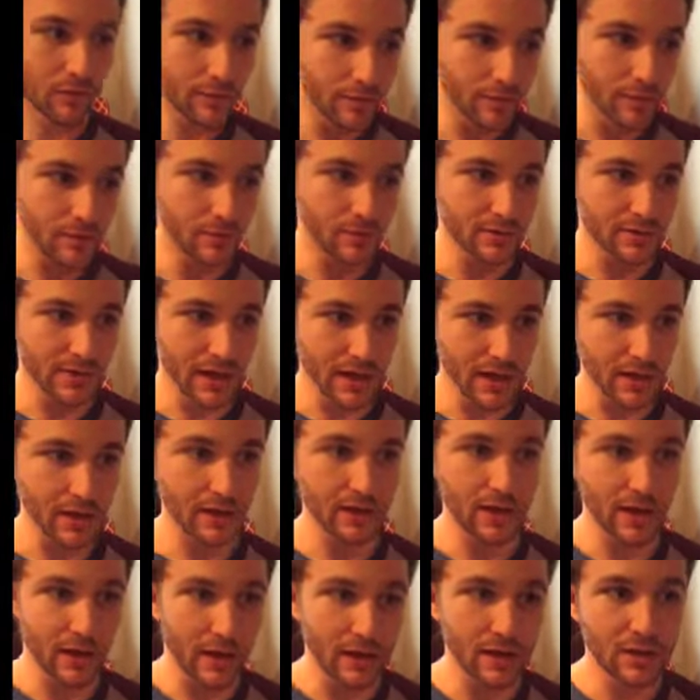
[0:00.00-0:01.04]
there's
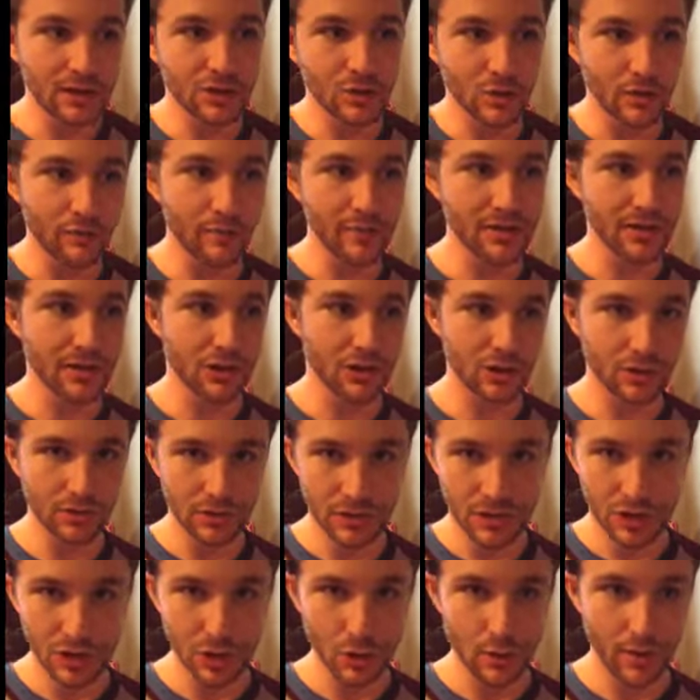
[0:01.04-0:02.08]
any sort of potential
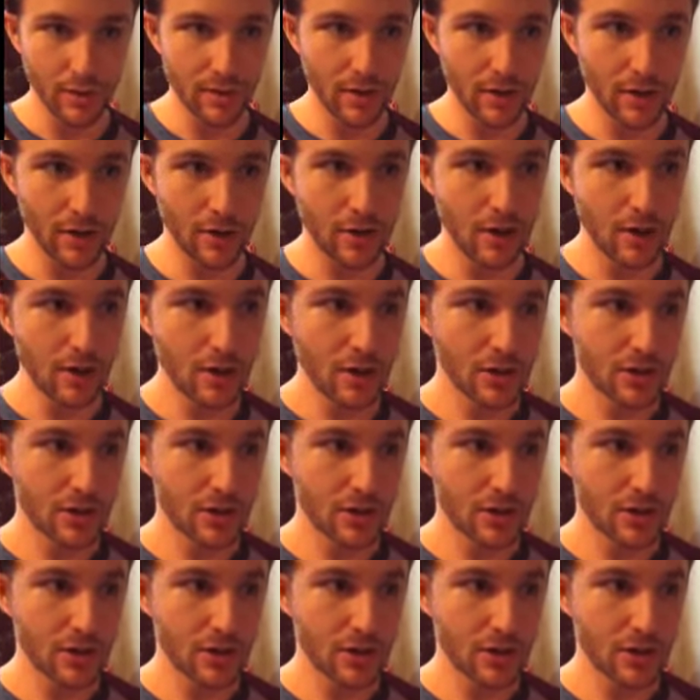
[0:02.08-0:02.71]
issue in there,